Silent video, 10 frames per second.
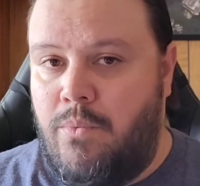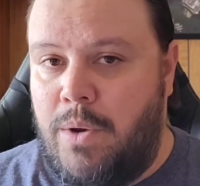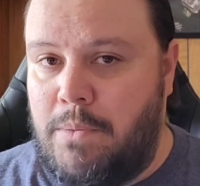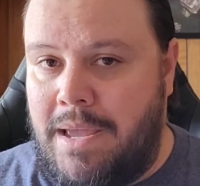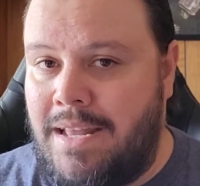
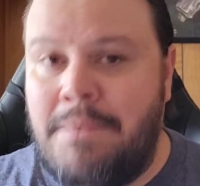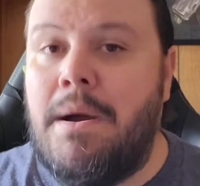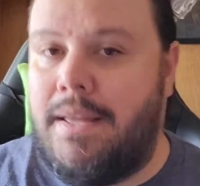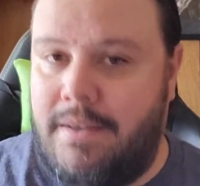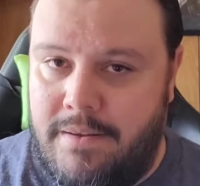we don't make any
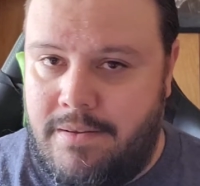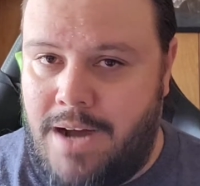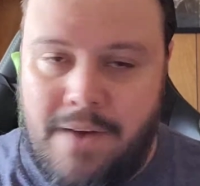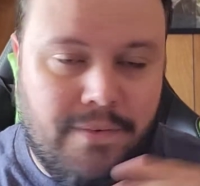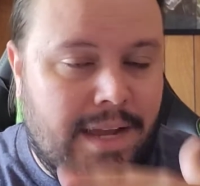money
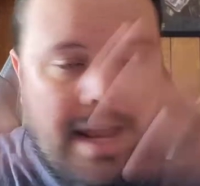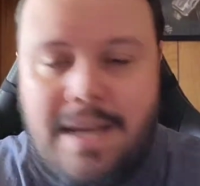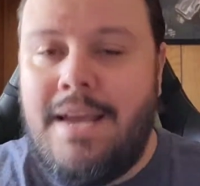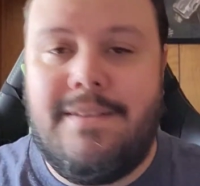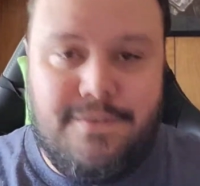off of
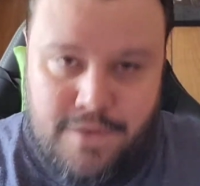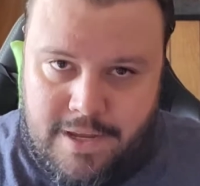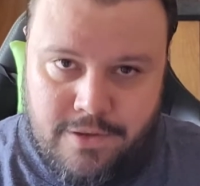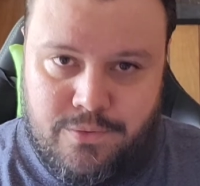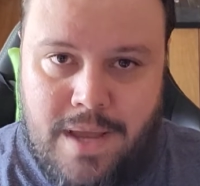any of these
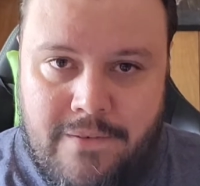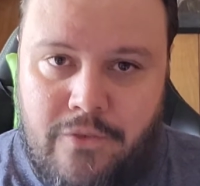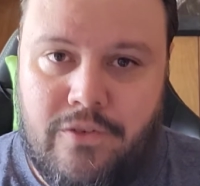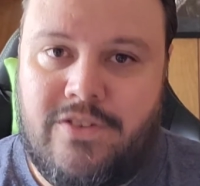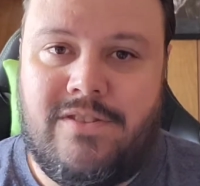videos. We have
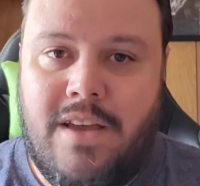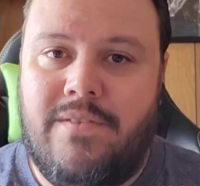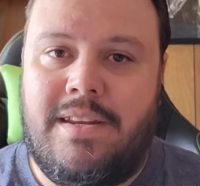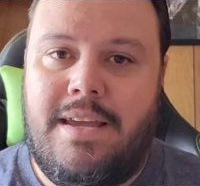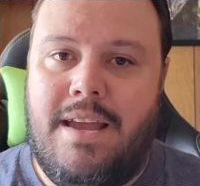over
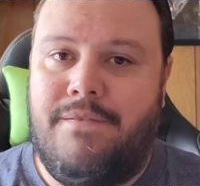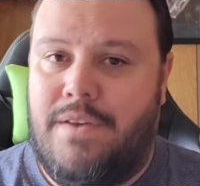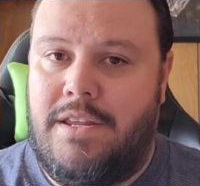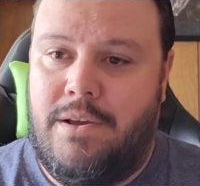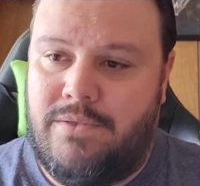78
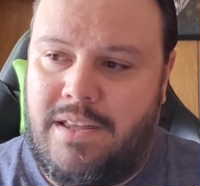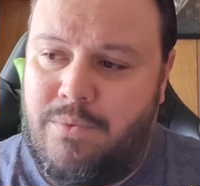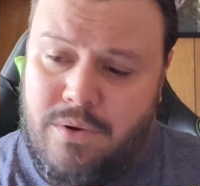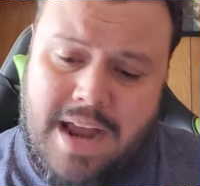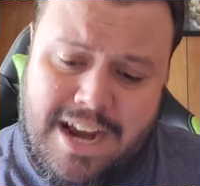videos. I
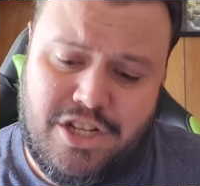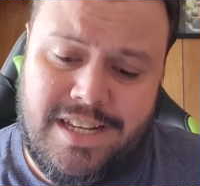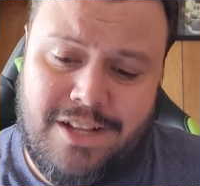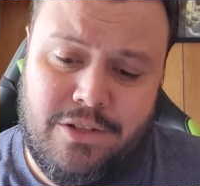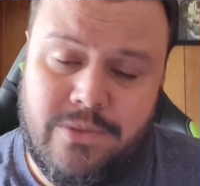think we're
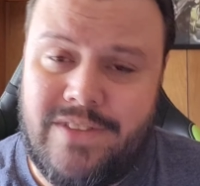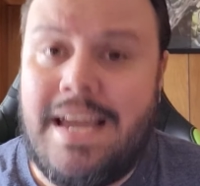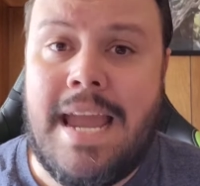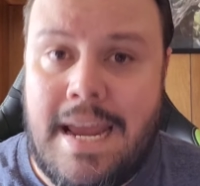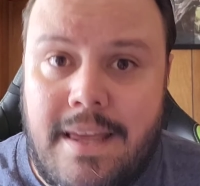actually getting close to
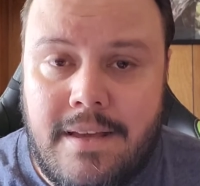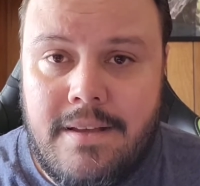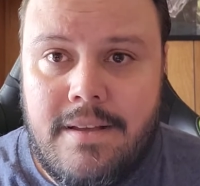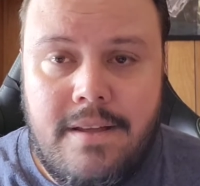80.